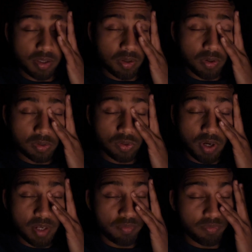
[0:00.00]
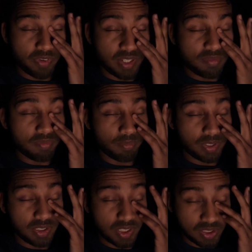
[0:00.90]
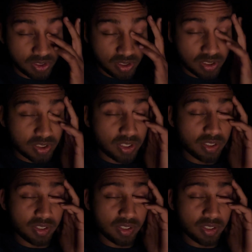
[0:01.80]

although I am very much nationalistic,